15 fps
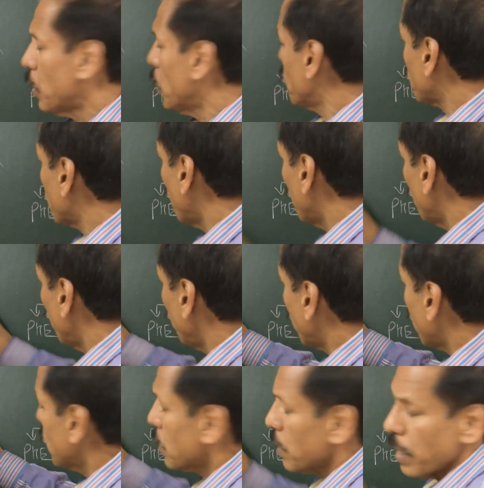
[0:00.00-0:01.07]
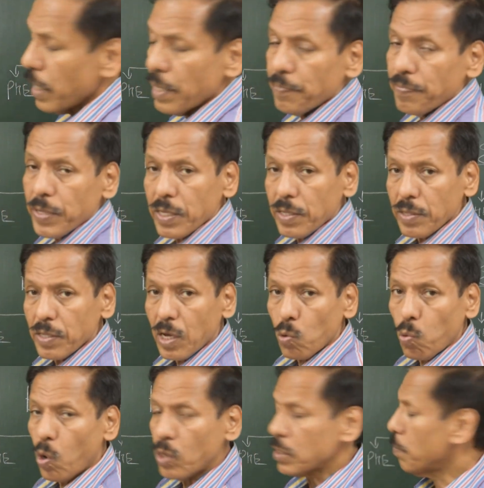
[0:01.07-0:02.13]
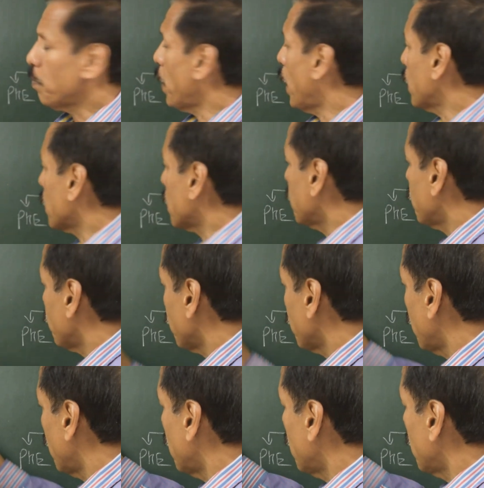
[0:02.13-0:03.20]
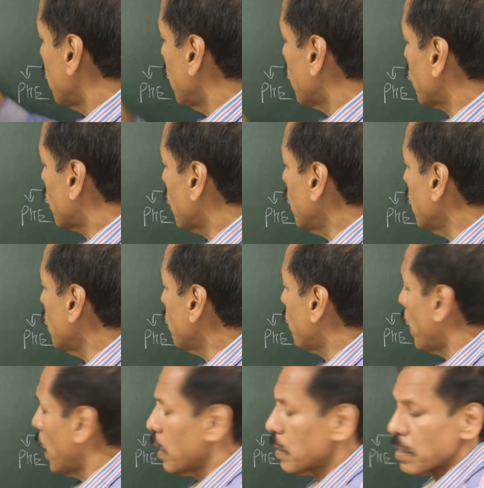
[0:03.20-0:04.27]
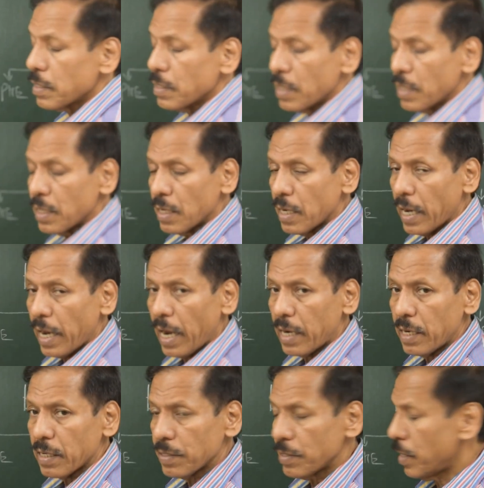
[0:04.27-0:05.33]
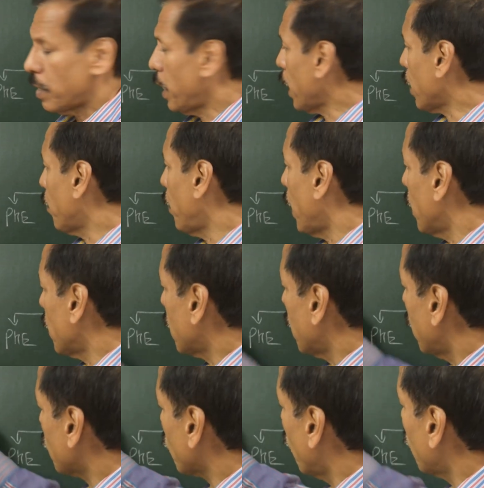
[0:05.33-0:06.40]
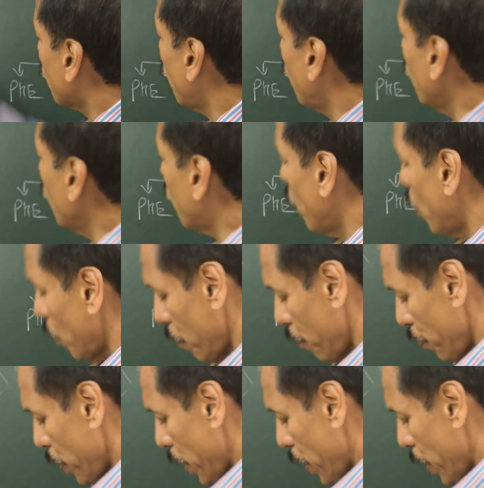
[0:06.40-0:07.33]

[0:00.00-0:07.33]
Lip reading: So we can say the quarter part, the stern part, and the deck part has got blue pole,